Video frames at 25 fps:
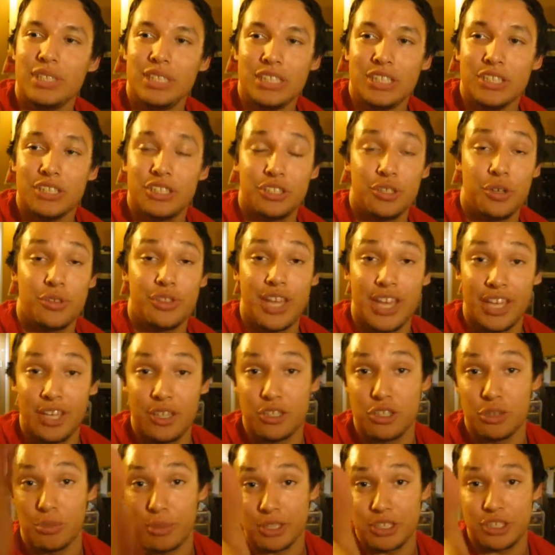So thank you
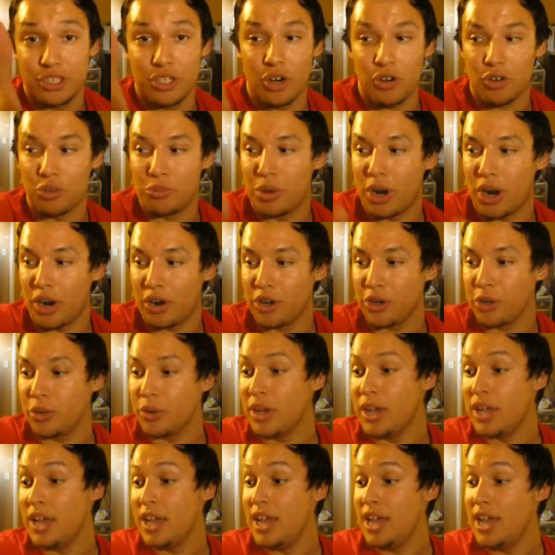so much, Sarumaru.
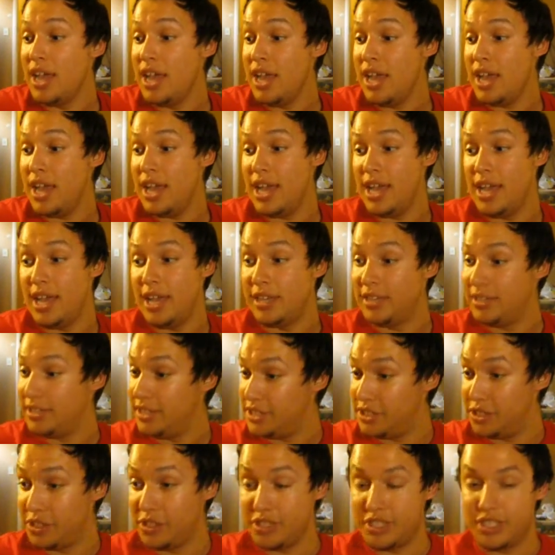And
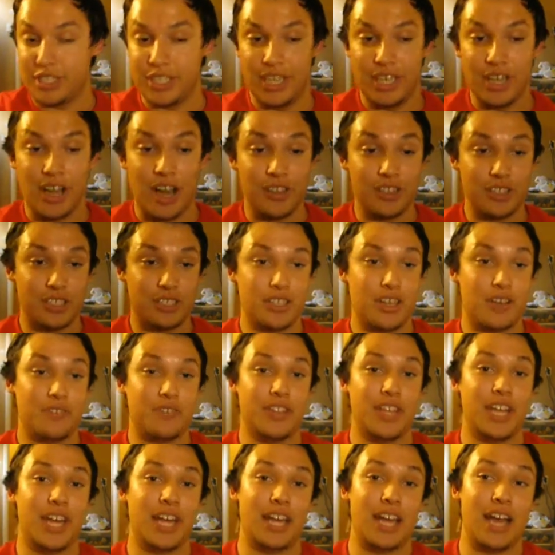as you can see, all the stuff
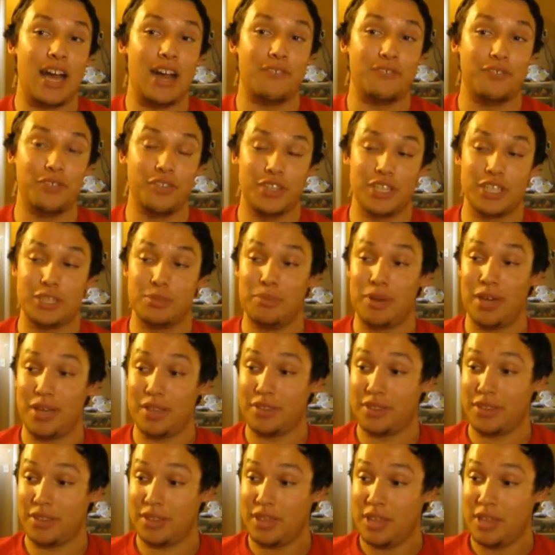that I got for this month,